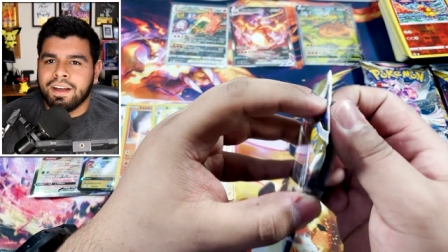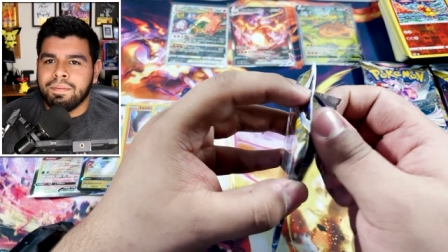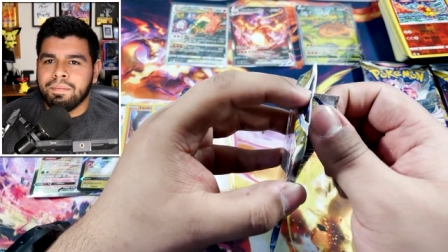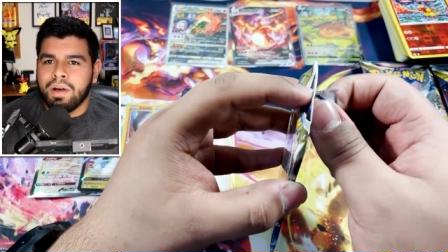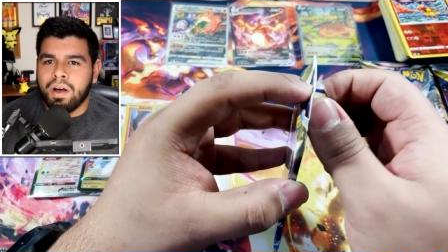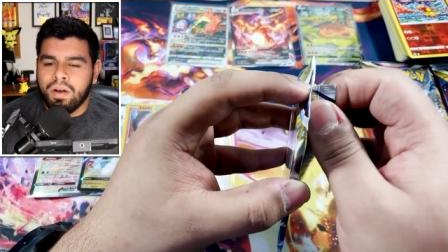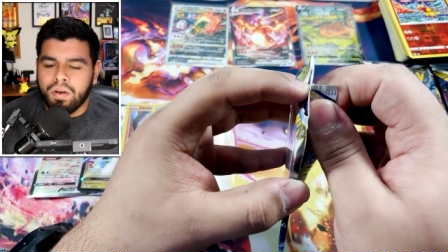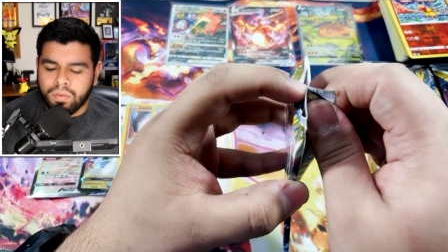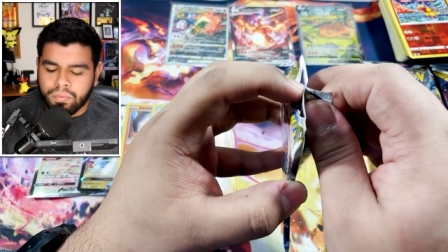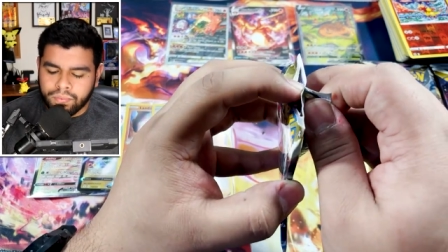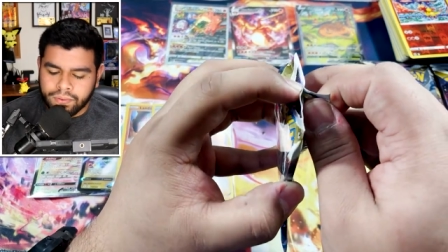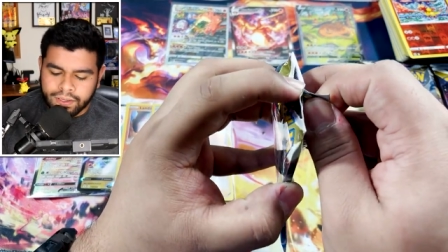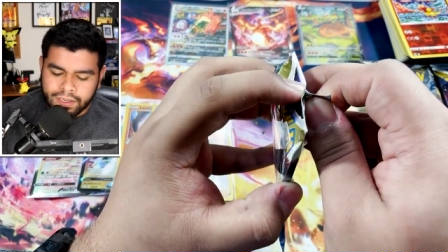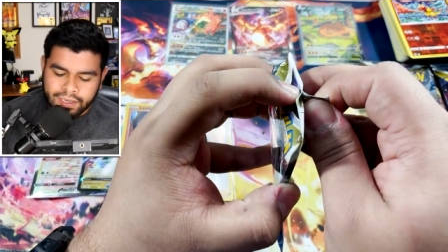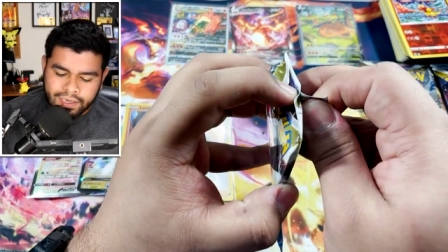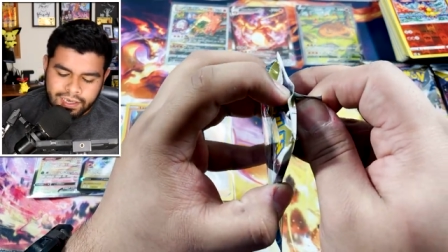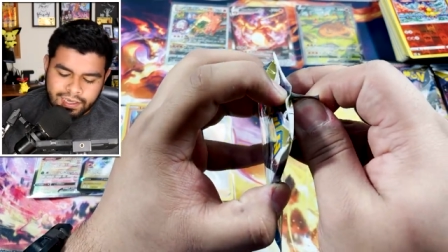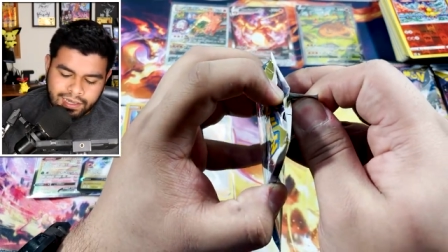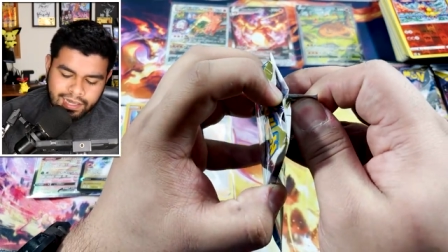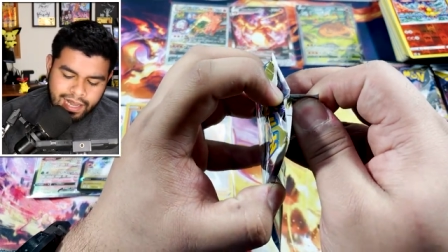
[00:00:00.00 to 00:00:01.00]
come on,
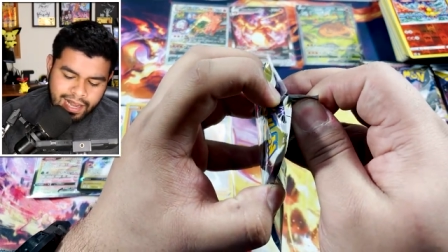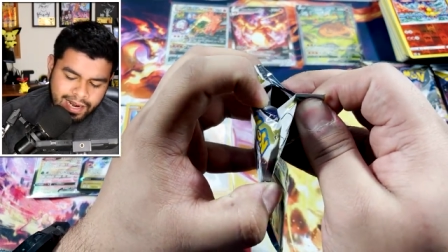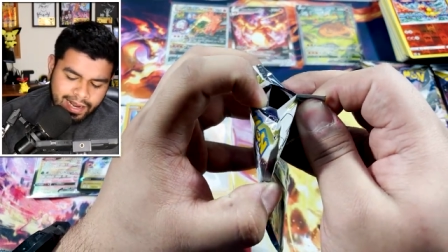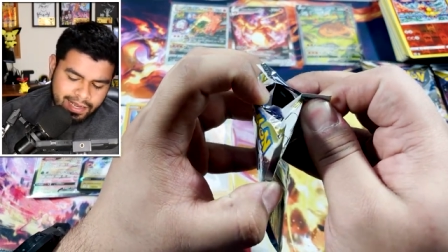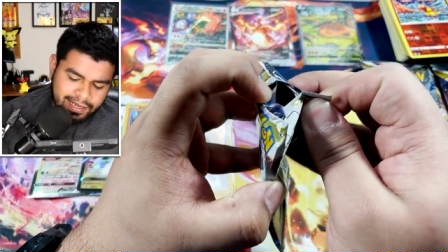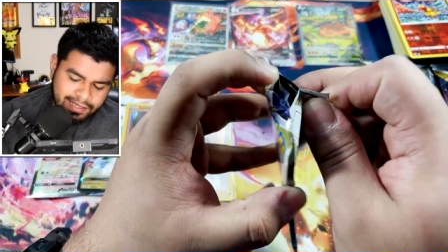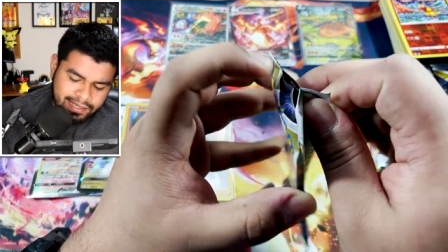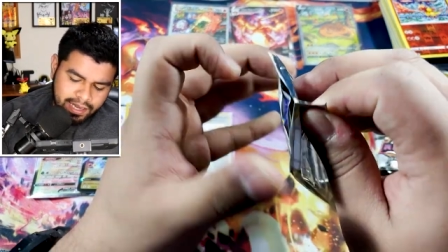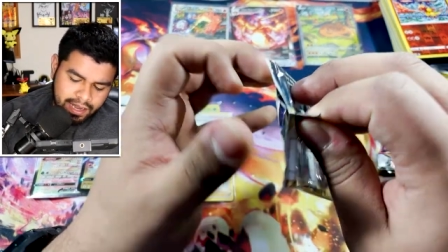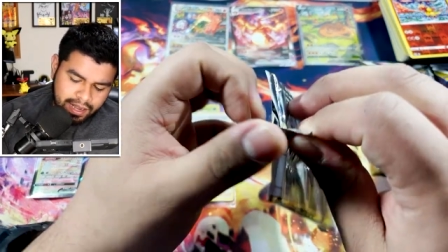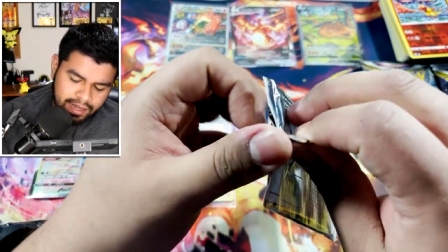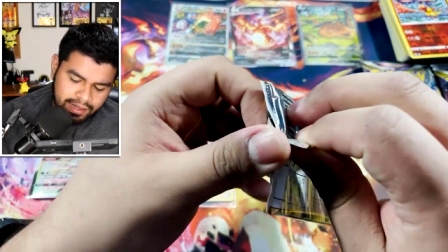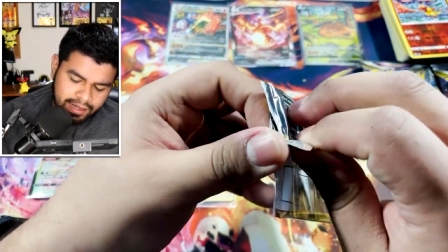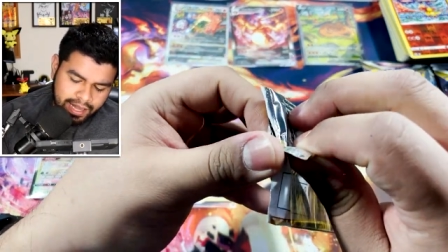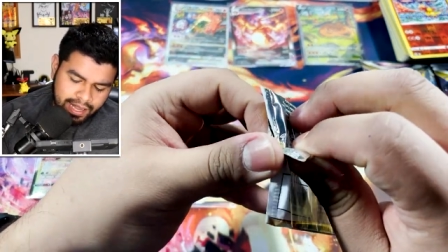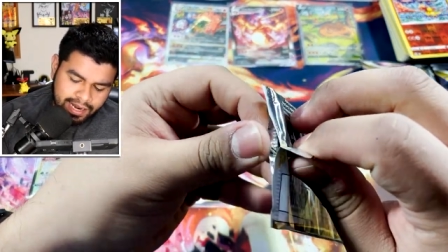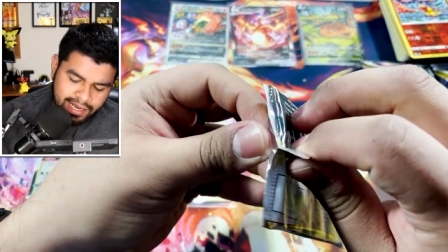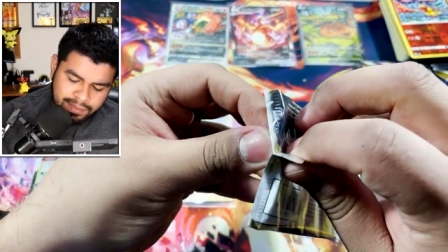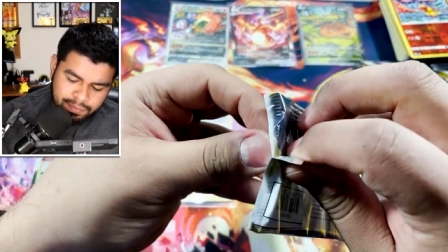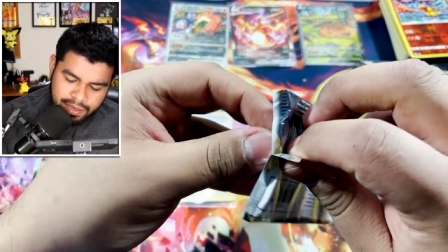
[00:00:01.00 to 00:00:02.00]
let
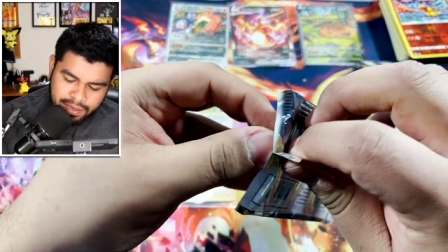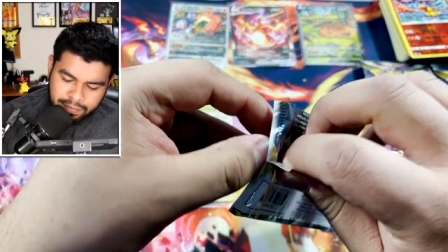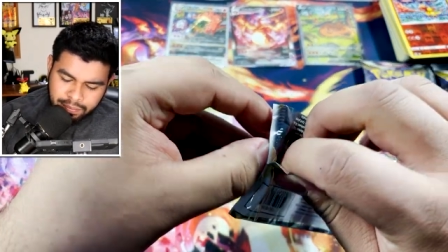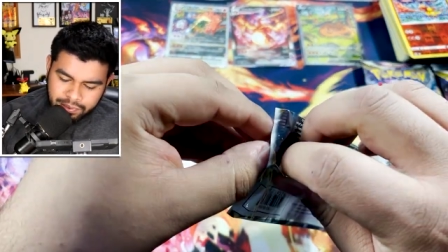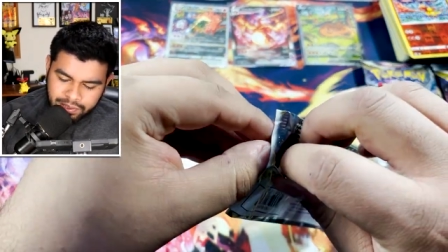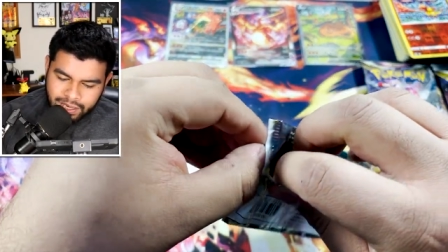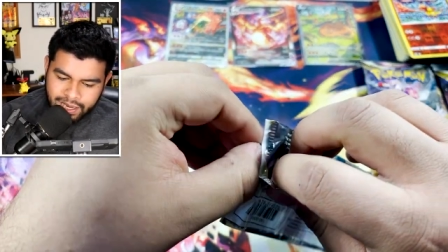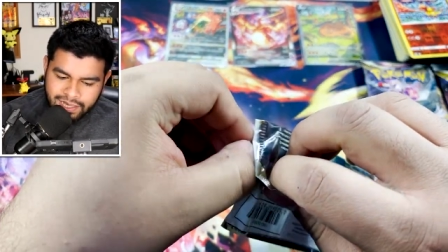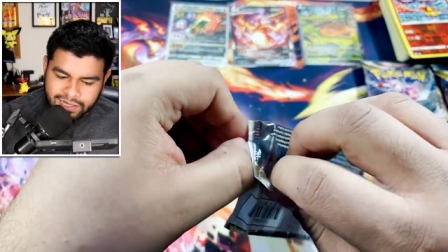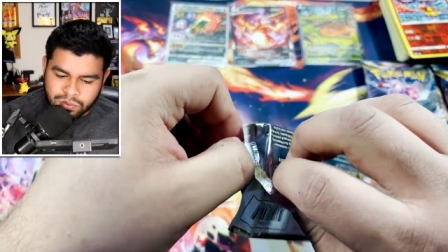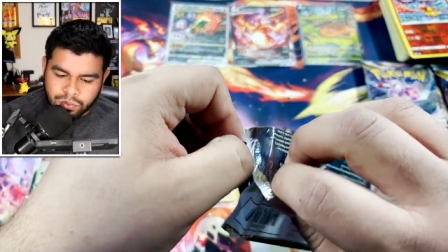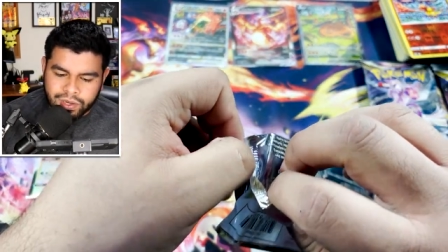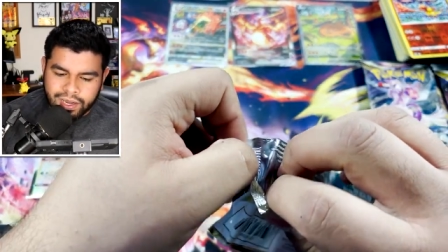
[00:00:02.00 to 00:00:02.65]
us be blessed.